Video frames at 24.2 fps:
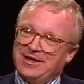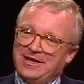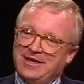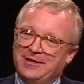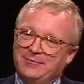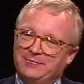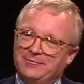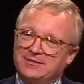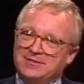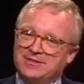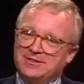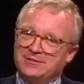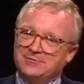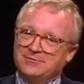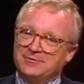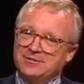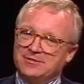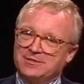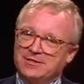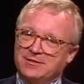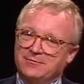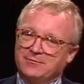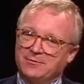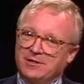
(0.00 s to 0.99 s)
It was
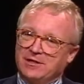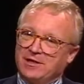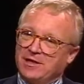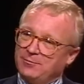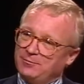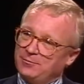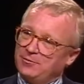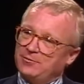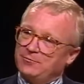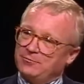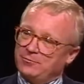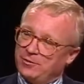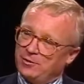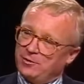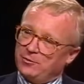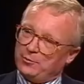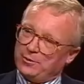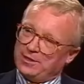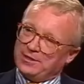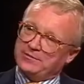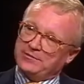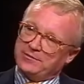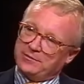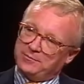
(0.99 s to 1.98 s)
interesting. When Harper & Row
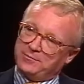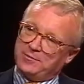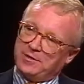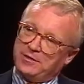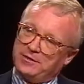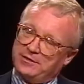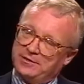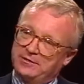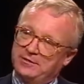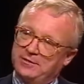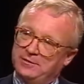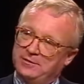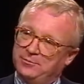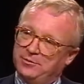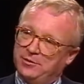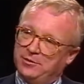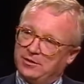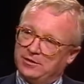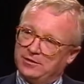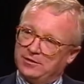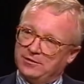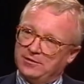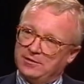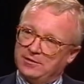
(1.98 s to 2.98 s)
went to market the
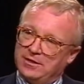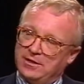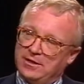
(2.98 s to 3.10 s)
book,